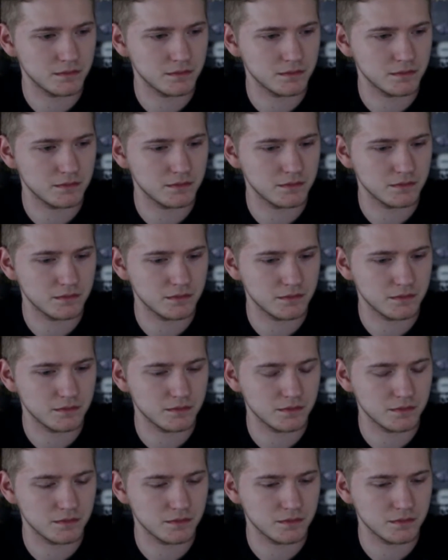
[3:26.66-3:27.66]

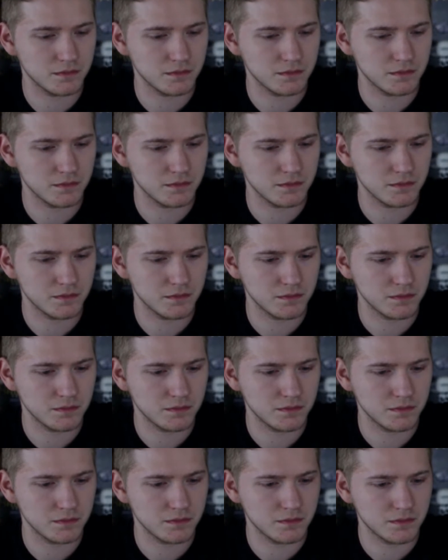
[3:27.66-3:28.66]

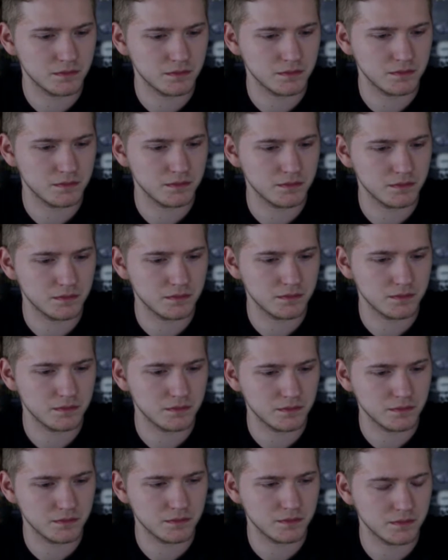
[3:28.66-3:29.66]

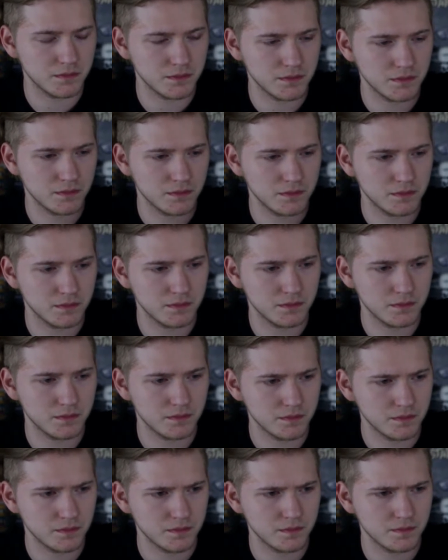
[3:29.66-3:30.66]

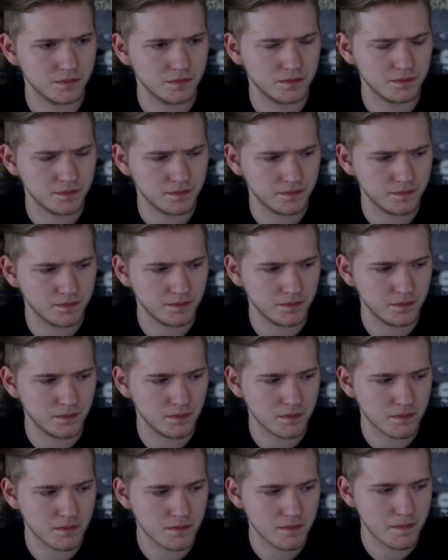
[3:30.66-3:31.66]

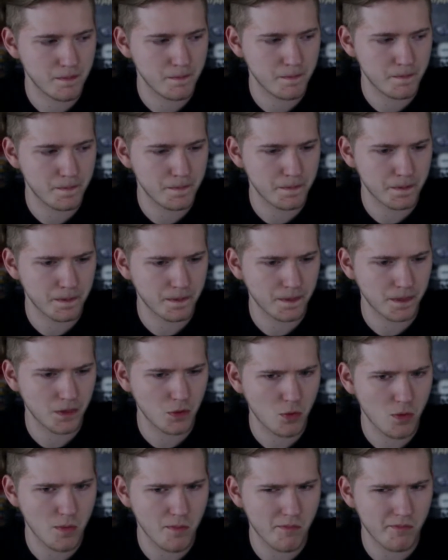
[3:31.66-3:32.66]
The person shown says nothing.